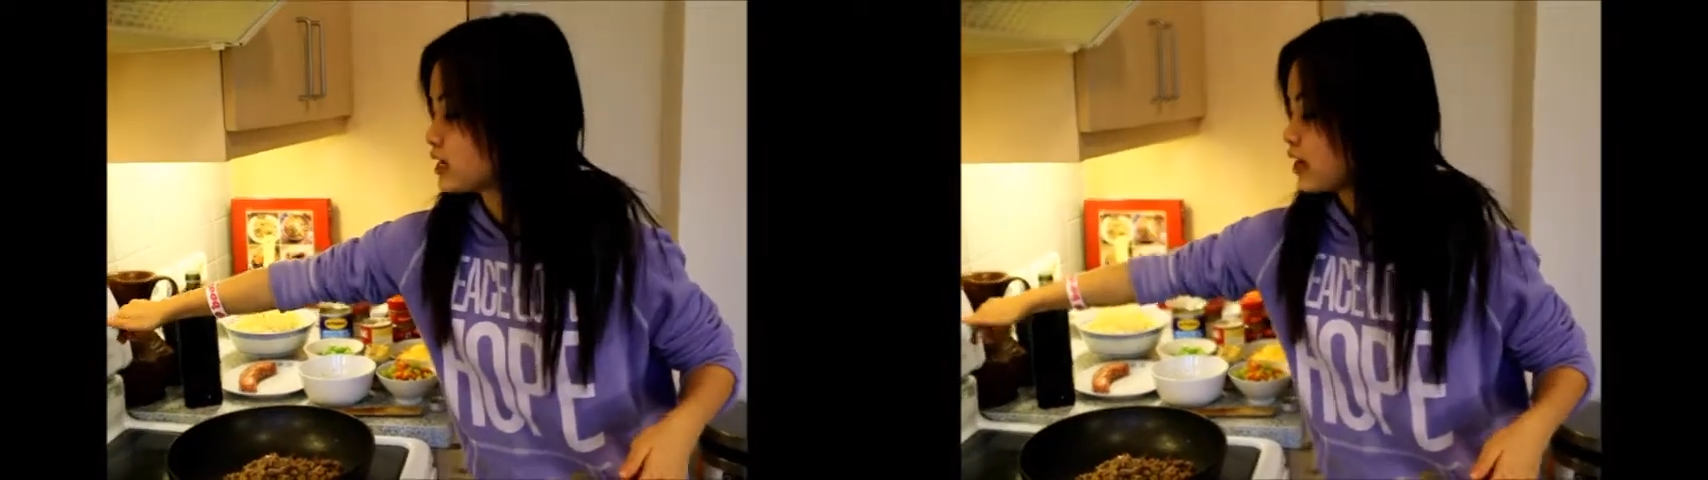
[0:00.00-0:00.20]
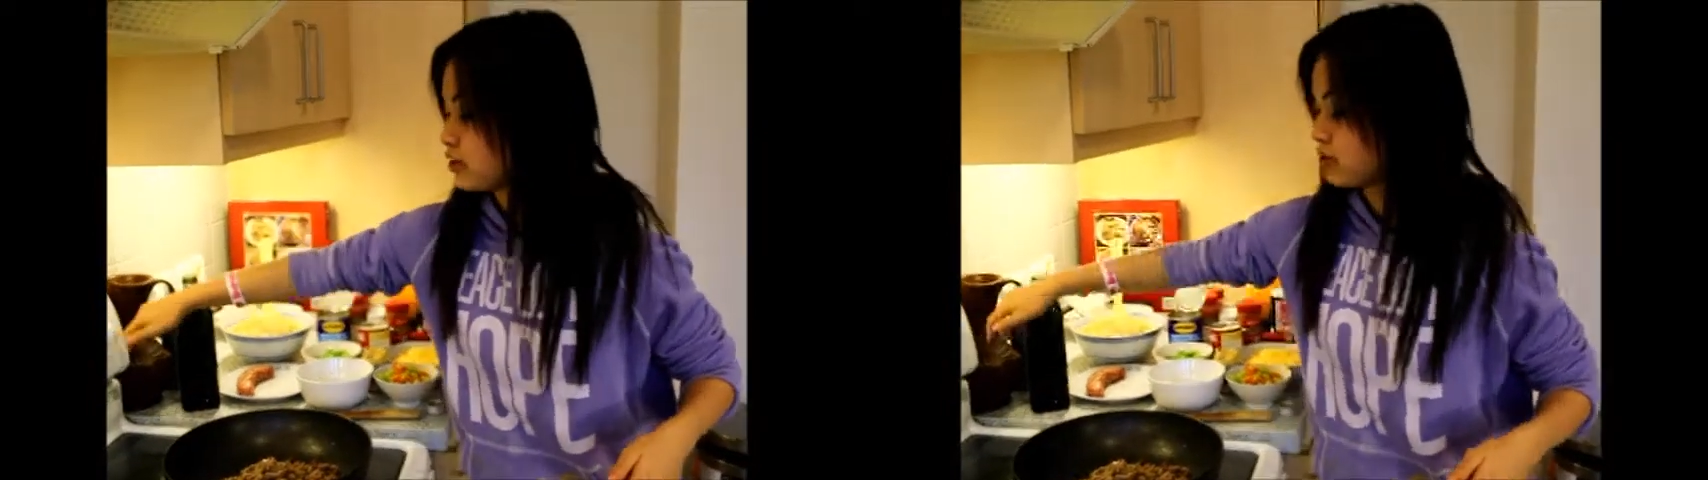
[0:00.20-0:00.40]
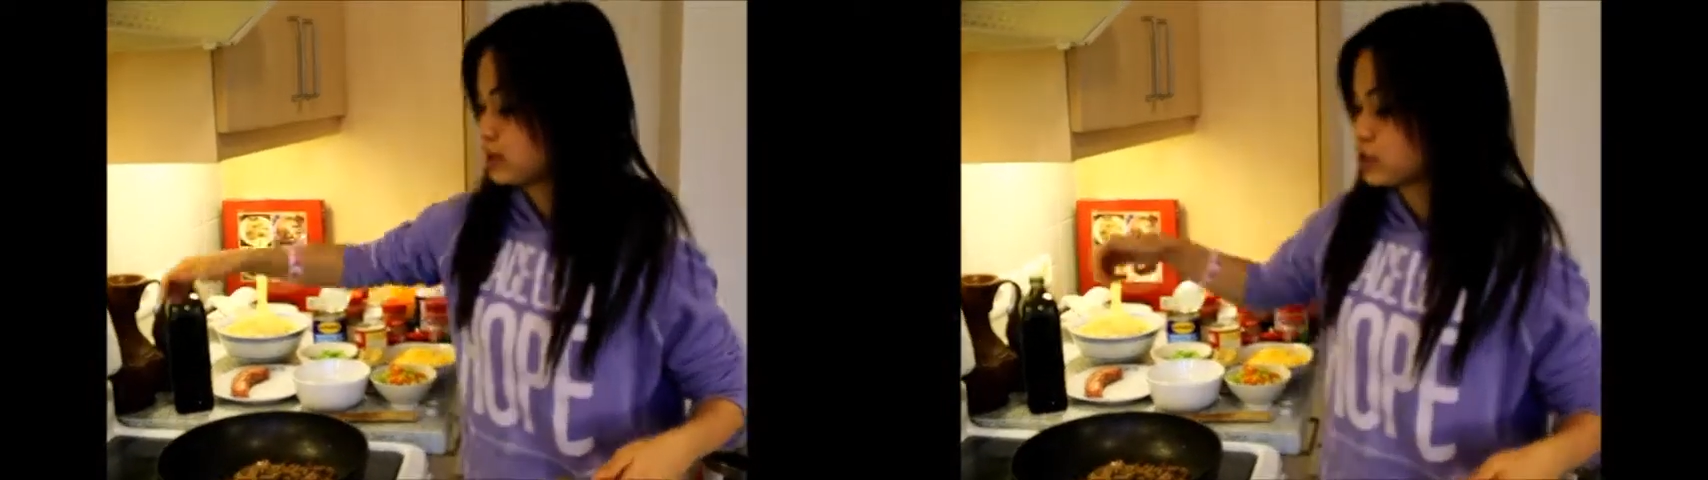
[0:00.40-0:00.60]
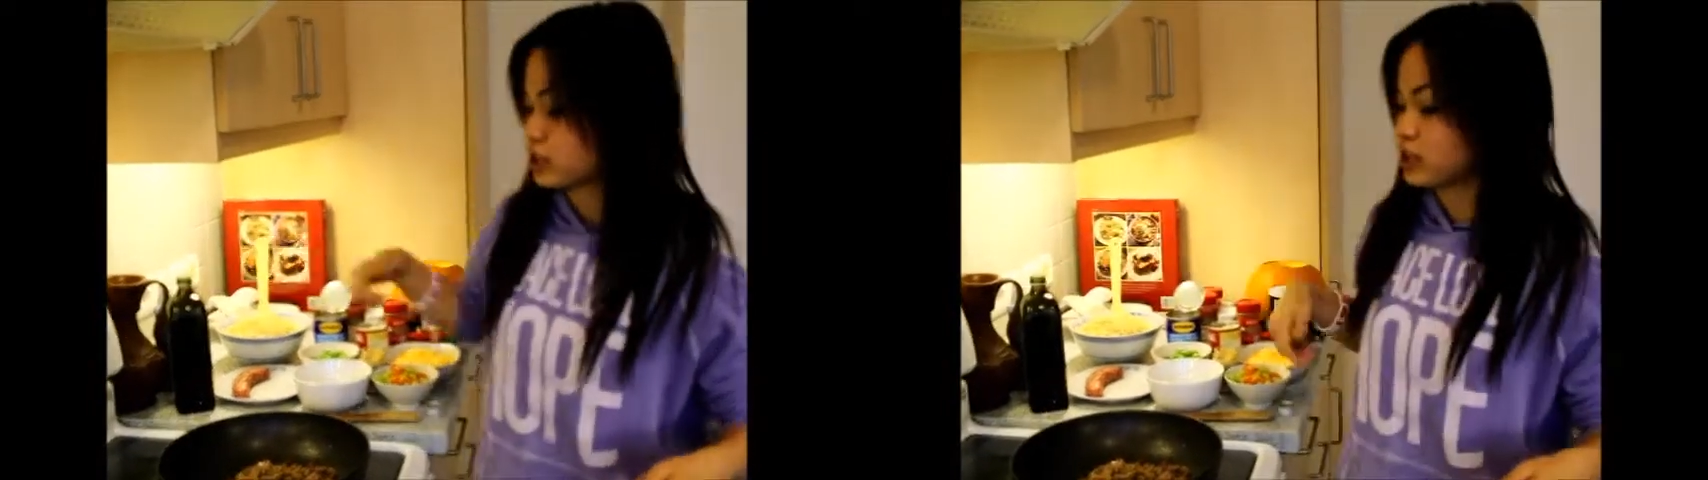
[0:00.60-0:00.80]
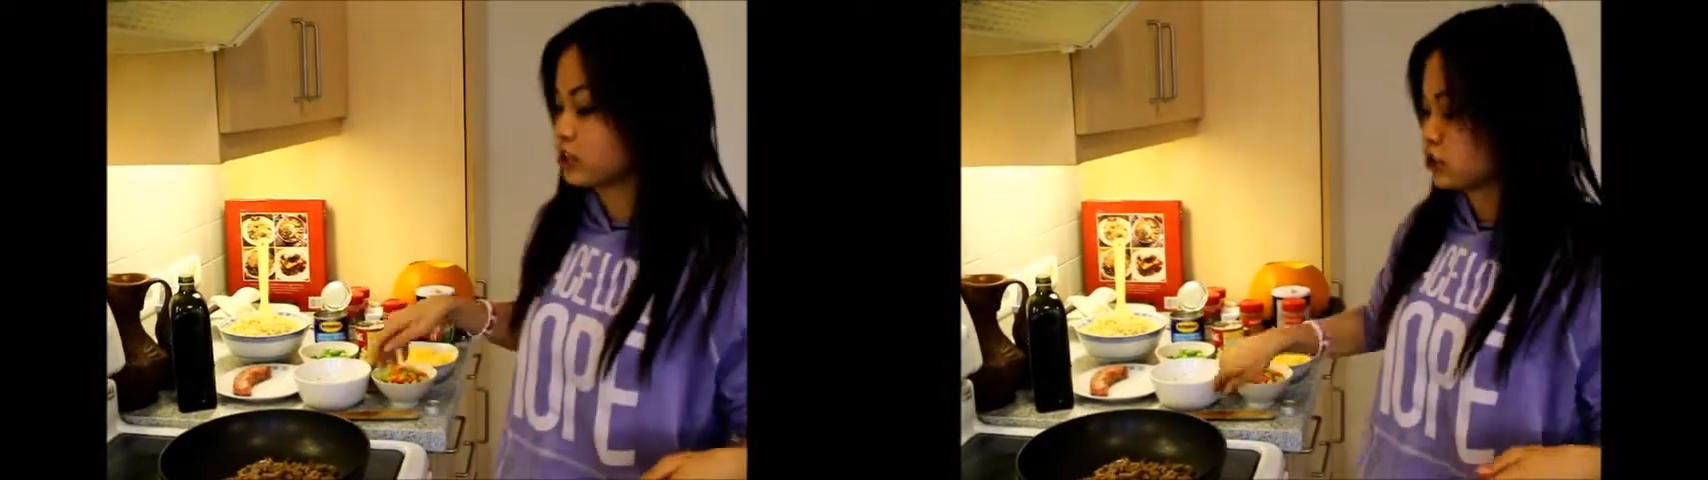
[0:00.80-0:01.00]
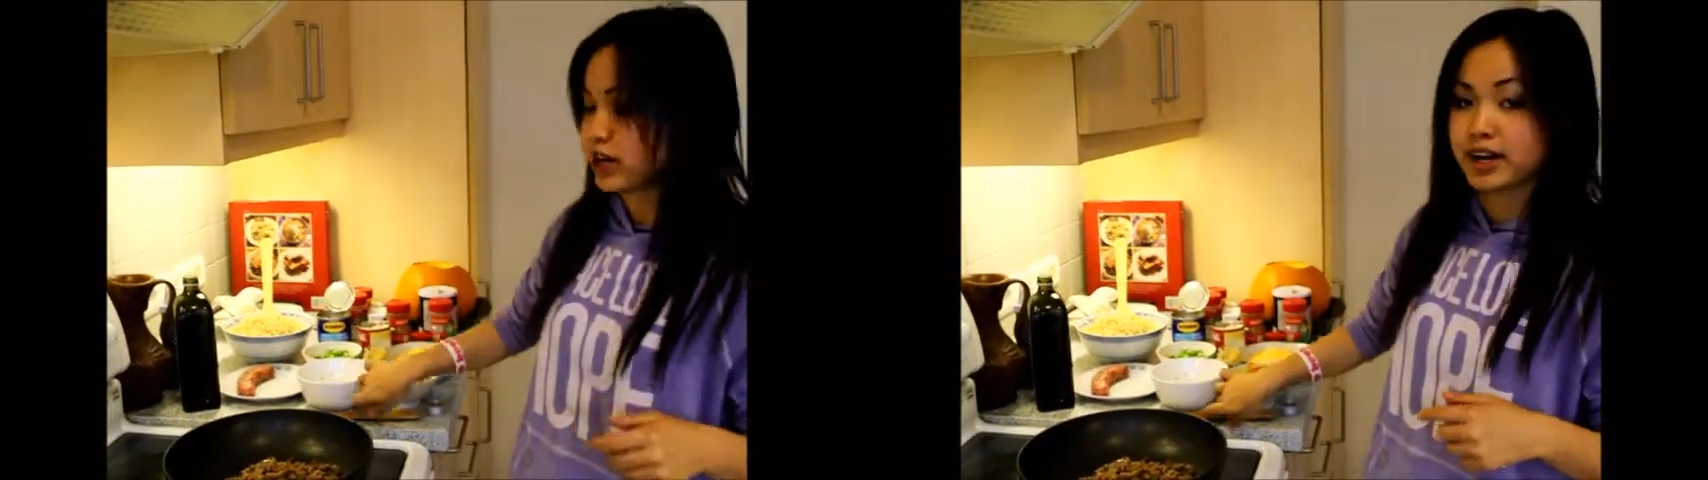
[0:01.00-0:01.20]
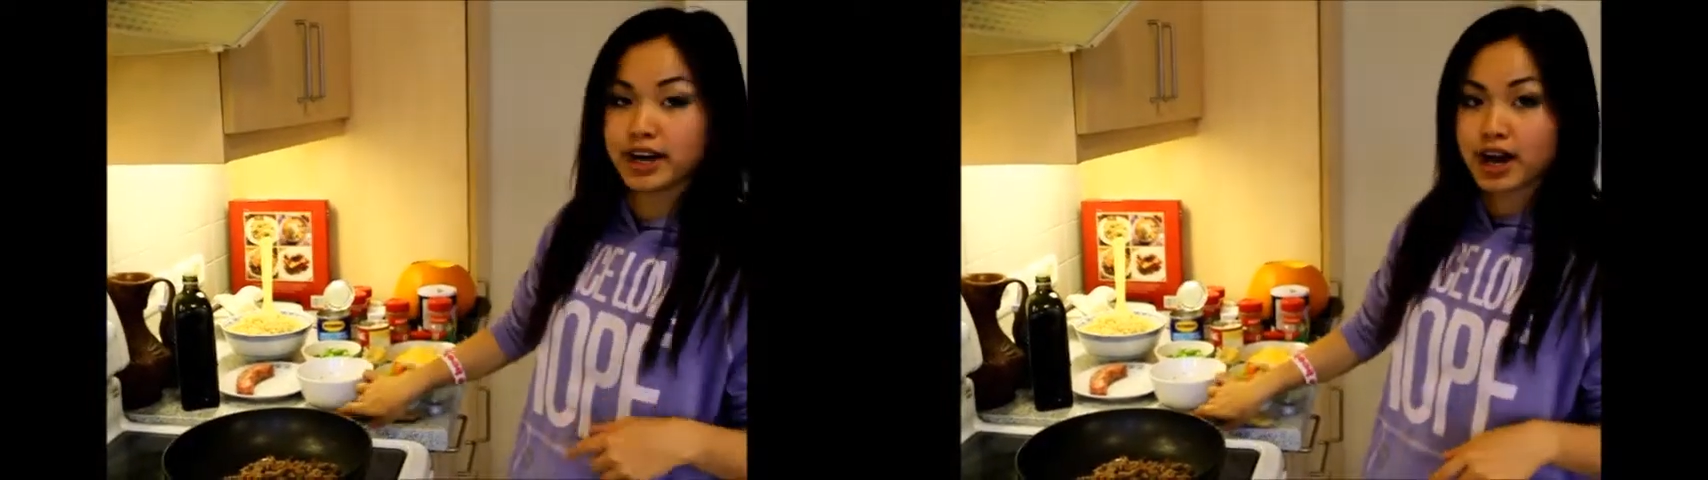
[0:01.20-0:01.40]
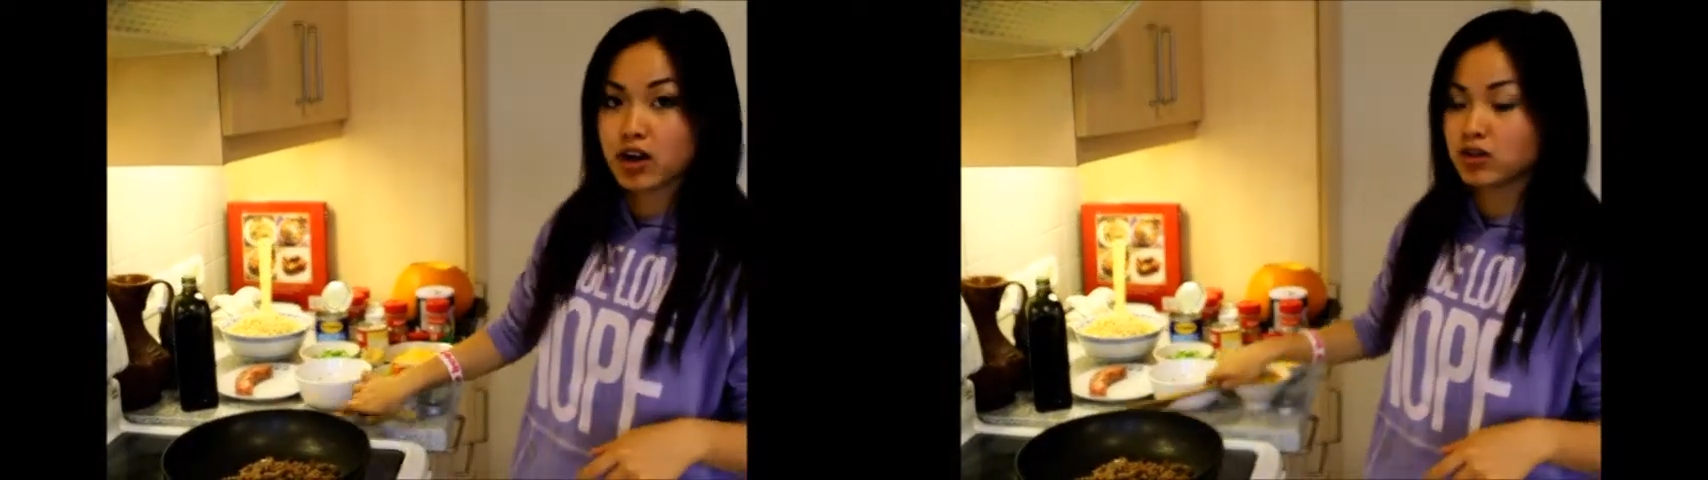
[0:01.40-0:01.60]
that you need to drain it
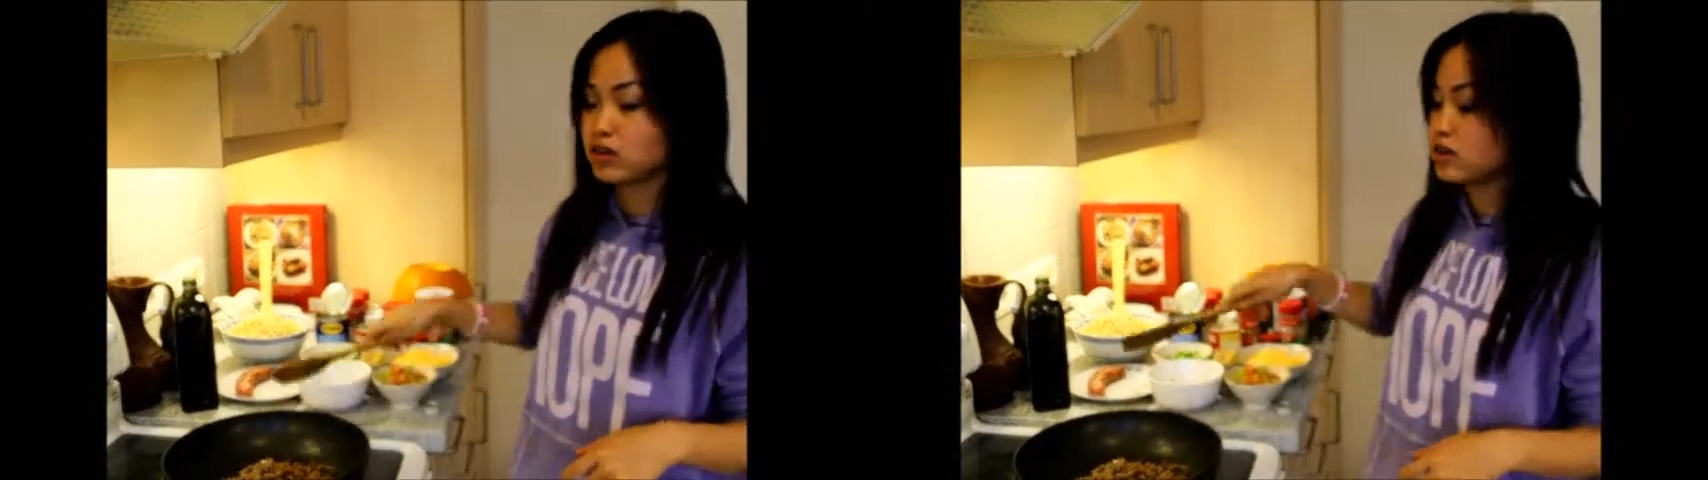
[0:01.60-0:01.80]
out